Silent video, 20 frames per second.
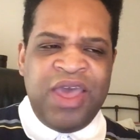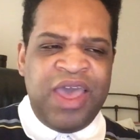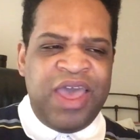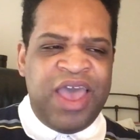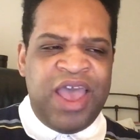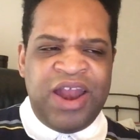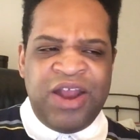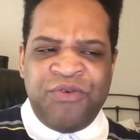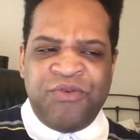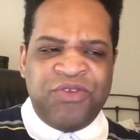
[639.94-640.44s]

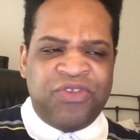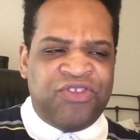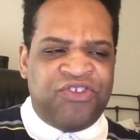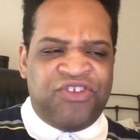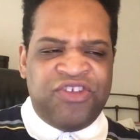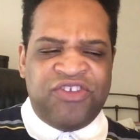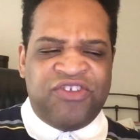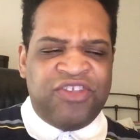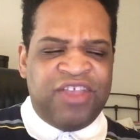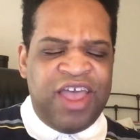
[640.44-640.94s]
And it was
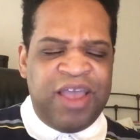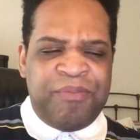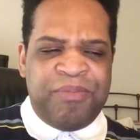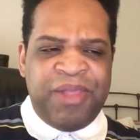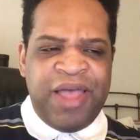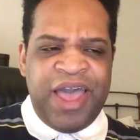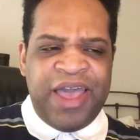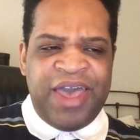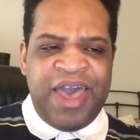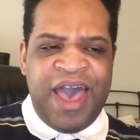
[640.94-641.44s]
just like
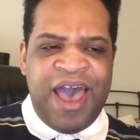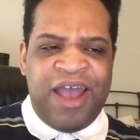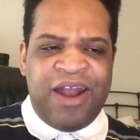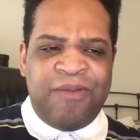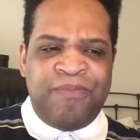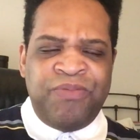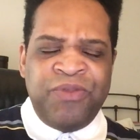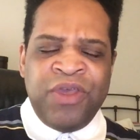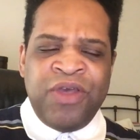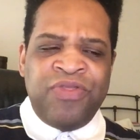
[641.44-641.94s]
Black
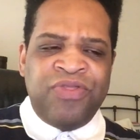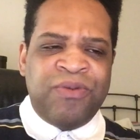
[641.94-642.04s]
Adam,